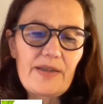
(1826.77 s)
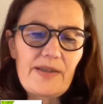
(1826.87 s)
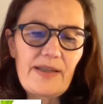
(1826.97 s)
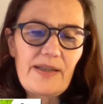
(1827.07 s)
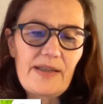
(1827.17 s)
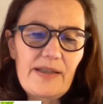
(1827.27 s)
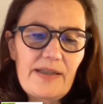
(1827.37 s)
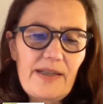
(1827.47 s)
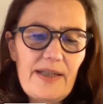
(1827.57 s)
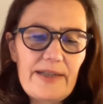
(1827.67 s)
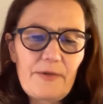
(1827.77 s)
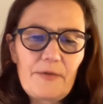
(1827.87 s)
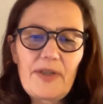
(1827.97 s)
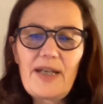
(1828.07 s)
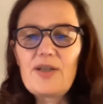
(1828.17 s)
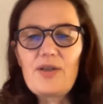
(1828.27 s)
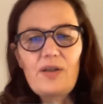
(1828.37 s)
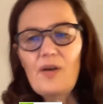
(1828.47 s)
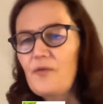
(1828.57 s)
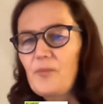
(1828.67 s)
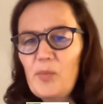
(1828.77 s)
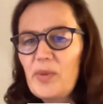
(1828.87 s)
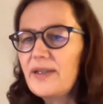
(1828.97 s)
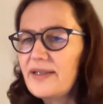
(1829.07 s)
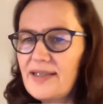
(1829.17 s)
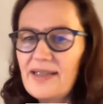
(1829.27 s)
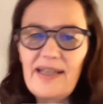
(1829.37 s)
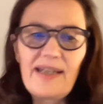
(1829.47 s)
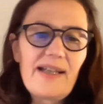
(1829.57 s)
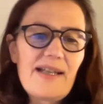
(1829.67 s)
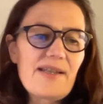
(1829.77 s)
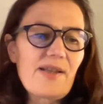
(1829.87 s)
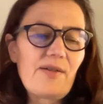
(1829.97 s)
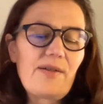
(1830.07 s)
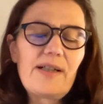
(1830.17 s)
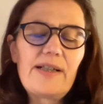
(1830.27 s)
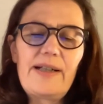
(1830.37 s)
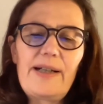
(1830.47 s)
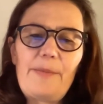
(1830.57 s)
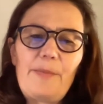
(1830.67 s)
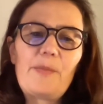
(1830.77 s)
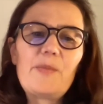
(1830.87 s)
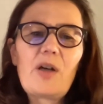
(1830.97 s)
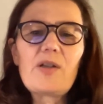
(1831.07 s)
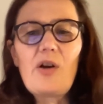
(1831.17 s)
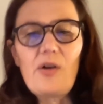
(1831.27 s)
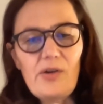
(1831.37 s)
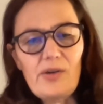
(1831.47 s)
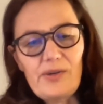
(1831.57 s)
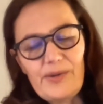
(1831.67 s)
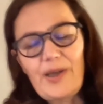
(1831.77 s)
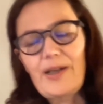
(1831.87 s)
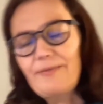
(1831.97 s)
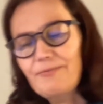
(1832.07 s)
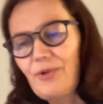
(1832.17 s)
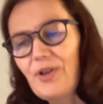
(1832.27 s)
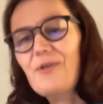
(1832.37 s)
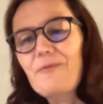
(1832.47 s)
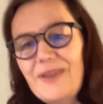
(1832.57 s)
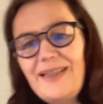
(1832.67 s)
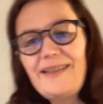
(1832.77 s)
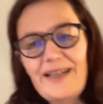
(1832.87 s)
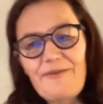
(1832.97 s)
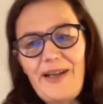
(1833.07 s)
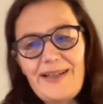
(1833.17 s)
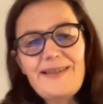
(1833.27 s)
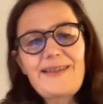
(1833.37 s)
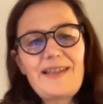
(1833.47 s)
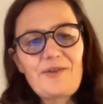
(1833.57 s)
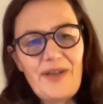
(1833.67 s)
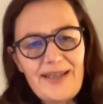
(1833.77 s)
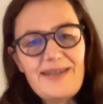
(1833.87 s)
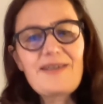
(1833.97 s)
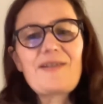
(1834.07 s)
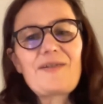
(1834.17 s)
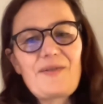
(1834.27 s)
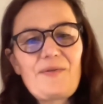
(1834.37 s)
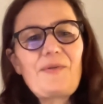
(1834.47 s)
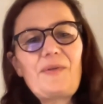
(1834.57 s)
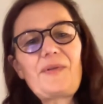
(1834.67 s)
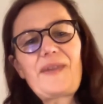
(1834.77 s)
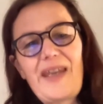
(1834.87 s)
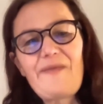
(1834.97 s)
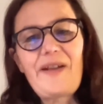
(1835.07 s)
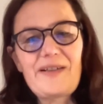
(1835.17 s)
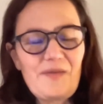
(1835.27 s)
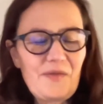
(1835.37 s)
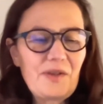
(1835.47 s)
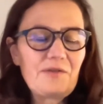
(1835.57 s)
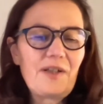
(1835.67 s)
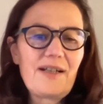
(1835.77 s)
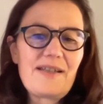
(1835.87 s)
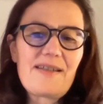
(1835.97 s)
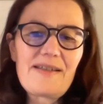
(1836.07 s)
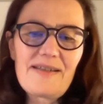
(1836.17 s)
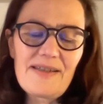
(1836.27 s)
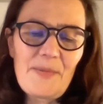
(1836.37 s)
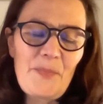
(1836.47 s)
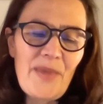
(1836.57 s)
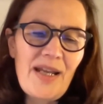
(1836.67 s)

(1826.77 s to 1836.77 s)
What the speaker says: the electrification of mobility. So not really directly addressed to the effects of the crisis.